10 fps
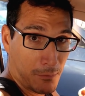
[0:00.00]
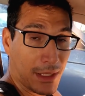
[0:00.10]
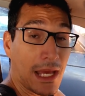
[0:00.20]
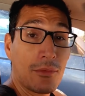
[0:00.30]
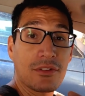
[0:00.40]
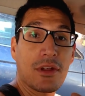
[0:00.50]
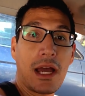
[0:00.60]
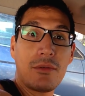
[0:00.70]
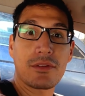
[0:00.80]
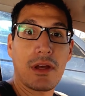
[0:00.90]
but I was
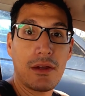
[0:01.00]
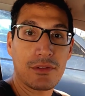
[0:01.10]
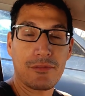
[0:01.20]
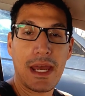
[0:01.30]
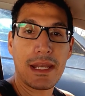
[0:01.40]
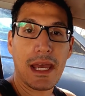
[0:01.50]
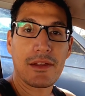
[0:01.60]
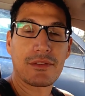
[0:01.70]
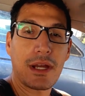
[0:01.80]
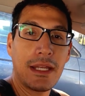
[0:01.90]
a fat
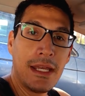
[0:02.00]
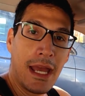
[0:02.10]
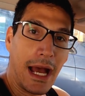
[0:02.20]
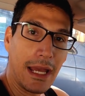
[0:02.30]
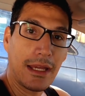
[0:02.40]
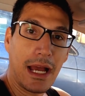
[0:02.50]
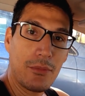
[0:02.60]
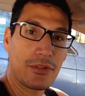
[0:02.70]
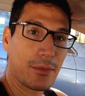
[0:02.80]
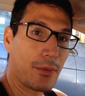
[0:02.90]
ass, right? I
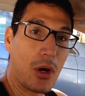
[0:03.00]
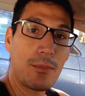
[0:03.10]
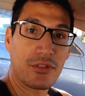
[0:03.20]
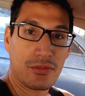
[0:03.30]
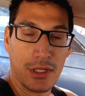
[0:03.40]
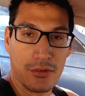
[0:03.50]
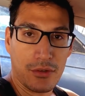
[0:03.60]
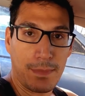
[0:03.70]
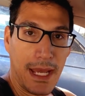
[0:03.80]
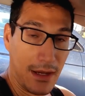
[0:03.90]
was almost
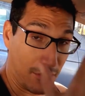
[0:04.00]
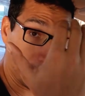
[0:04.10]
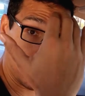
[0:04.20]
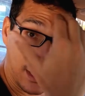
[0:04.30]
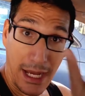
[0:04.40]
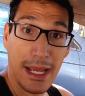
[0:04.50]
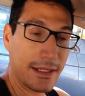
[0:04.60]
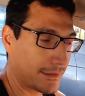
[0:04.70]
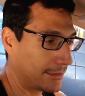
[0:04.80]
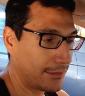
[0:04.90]
300 pounds. I
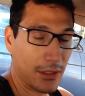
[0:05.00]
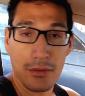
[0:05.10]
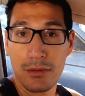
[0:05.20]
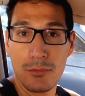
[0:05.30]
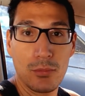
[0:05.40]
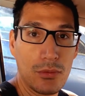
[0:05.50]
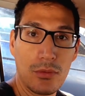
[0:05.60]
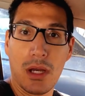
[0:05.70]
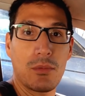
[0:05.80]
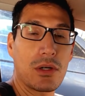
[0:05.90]
had,
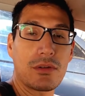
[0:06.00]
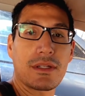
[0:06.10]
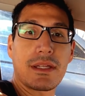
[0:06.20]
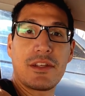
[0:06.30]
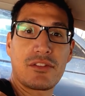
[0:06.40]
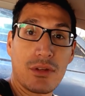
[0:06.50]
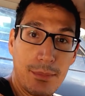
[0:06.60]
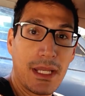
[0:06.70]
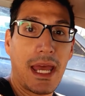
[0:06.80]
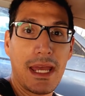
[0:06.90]
I won't go into the history,
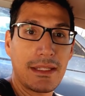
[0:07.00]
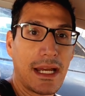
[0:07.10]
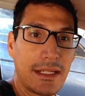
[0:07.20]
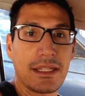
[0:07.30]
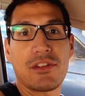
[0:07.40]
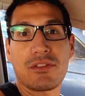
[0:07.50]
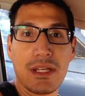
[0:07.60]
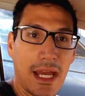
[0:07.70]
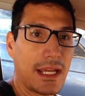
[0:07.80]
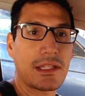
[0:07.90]
but I had gotten an
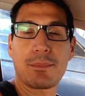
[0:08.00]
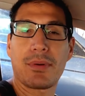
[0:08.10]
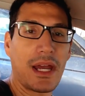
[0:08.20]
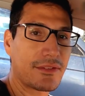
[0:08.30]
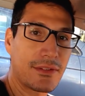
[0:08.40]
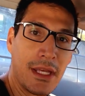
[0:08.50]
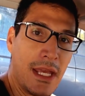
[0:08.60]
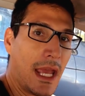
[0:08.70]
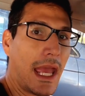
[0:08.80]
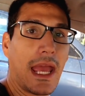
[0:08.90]
injury, I got depressed,
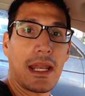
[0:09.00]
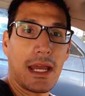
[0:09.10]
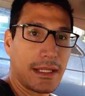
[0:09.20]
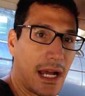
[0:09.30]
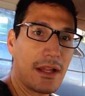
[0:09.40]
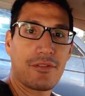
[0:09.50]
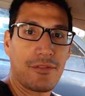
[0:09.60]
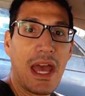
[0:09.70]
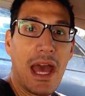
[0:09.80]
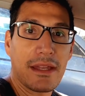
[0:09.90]
and I got
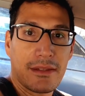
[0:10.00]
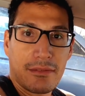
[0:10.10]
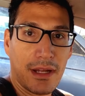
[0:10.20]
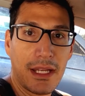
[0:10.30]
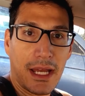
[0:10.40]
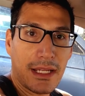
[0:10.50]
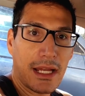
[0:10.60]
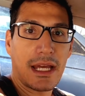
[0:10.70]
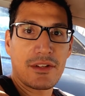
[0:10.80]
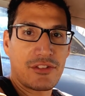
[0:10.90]
fat, right? I
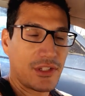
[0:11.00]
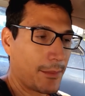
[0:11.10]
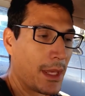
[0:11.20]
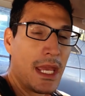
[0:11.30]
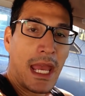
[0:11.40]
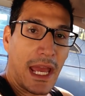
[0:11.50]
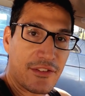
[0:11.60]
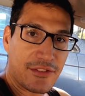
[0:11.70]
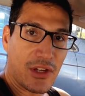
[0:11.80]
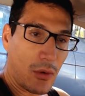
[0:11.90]
got out of shape.
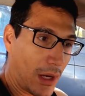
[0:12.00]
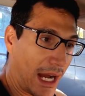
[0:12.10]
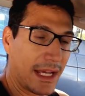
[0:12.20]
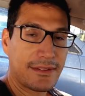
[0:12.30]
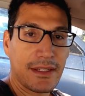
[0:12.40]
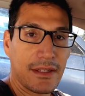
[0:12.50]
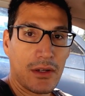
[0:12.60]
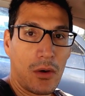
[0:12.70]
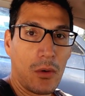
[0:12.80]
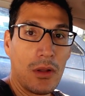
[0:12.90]
And so I set a
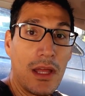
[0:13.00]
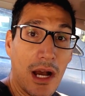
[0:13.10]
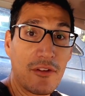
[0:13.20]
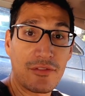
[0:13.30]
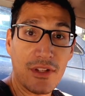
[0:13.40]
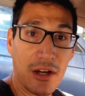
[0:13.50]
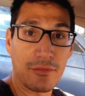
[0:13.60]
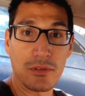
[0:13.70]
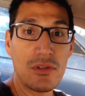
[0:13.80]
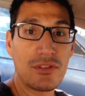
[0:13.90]
goal
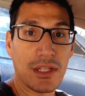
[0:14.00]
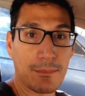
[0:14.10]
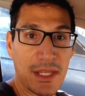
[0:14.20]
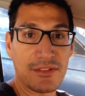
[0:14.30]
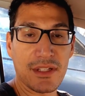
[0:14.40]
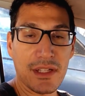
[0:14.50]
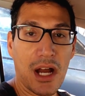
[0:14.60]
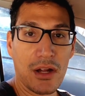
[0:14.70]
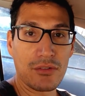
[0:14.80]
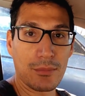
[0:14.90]
of losing basically
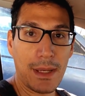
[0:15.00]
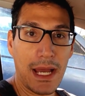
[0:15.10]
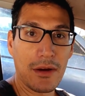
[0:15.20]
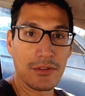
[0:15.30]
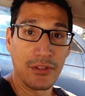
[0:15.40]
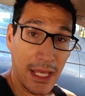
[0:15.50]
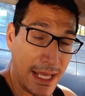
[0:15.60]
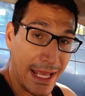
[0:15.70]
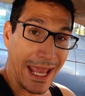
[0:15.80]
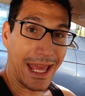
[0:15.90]
100 pounds.
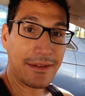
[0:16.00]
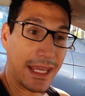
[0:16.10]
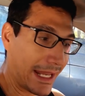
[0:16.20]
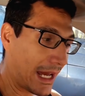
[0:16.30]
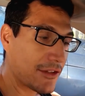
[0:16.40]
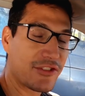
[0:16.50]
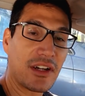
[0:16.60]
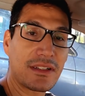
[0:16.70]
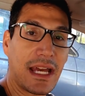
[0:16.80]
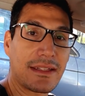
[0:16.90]
And I
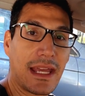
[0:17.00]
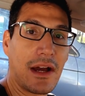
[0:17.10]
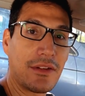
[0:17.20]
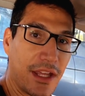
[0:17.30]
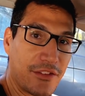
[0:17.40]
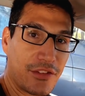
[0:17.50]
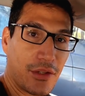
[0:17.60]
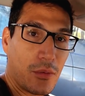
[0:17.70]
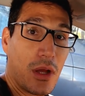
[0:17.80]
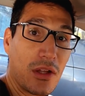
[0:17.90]
chunked that down
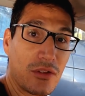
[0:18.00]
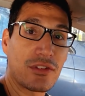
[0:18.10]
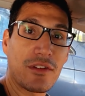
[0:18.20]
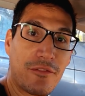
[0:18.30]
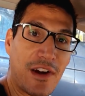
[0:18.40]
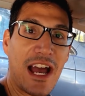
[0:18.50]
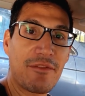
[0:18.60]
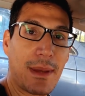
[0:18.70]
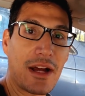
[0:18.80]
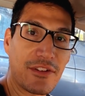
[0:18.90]
into losing
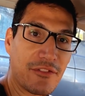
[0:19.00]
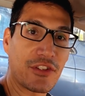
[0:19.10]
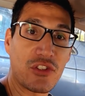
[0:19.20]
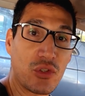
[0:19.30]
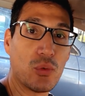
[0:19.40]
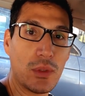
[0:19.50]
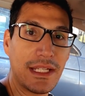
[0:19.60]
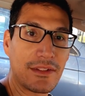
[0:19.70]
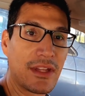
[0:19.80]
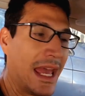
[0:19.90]
5 pounds every 2
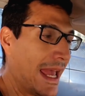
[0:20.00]
weeks.